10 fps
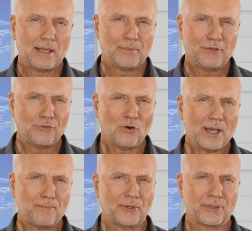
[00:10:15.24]

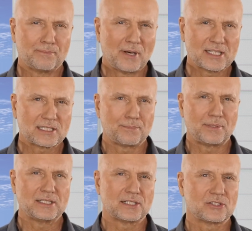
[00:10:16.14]
Before I put the puzzle
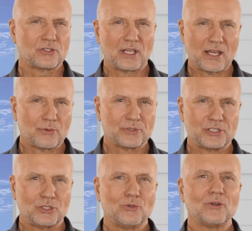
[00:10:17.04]
pieces together
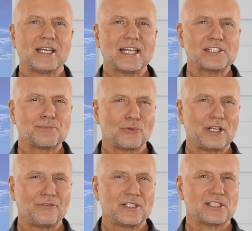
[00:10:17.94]
with you, let's
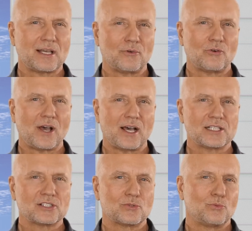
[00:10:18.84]
briefly
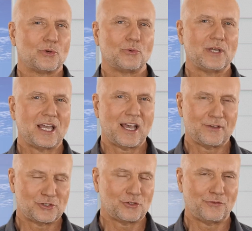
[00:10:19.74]
summarize what we
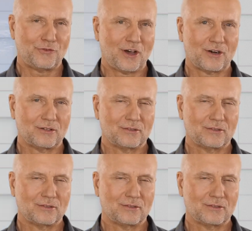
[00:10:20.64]
have so far.